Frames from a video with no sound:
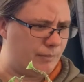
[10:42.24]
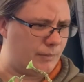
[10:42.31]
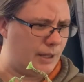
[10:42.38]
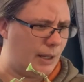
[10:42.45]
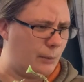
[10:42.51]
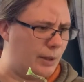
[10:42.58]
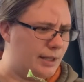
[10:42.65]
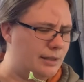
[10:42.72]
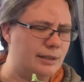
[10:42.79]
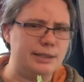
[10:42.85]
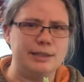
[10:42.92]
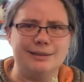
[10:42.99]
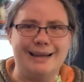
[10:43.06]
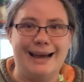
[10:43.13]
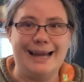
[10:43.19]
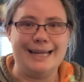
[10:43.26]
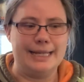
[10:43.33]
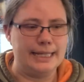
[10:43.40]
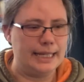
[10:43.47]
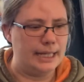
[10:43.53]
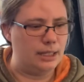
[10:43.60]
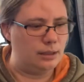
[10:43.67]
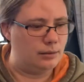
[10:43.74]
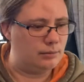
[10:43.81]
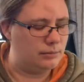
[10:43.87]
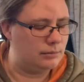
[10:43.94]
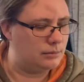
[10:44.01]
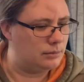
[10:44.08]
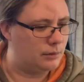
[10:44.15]
That way it doesn't die again,
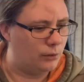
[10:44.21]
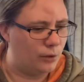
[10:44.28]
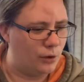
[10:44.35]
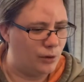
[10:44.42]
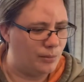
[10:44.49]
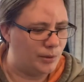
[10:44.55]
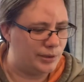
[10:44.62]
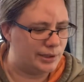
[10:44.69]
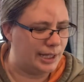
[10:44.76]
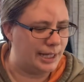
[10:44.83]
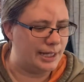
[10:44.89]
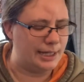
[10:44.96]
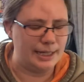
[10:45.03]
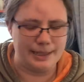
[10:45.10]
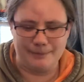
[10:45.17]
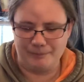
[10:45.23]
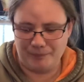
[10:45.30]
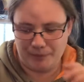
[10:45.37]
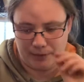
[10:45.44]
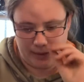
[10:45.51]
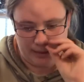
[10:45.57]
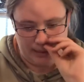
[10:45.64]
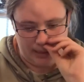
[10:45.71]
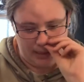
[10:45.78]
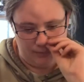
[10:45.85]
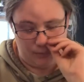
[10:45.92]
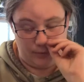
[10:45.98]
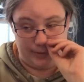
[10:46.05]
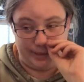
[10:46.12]
or almost die again.
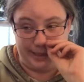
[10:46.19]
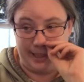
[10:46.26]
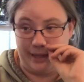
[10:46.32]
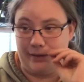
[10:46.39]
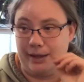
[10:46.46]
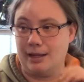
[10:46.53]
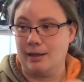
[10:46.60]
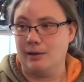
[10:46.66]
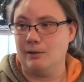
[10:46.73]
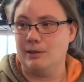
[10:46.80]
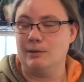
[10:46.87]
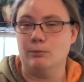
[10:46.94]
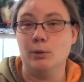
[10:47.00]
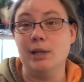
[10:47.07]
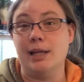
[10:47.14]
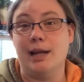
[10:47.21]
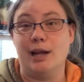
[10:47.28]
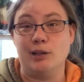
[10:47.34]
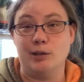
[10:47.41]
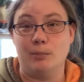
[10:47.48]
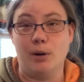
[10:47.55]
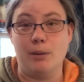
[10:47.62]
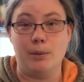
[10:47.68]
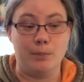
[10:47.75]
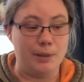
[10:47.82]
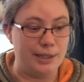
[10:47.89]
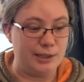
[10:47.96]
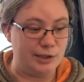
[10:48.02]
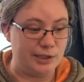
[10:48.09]
We'll see how that goes. Really, I should
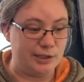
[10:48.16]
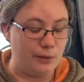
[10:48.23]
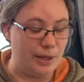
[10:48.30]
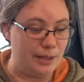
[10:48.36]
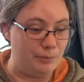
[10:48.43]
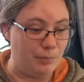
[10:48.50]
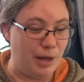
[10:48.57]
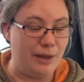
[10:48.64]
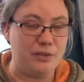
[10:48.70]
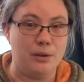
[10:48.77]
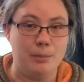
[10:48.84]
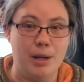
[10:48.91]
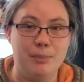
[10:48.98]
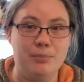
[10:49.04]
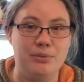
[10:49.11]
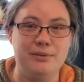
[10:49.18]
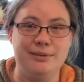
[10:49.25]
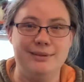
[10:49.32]
probably just go ahead and pot them up.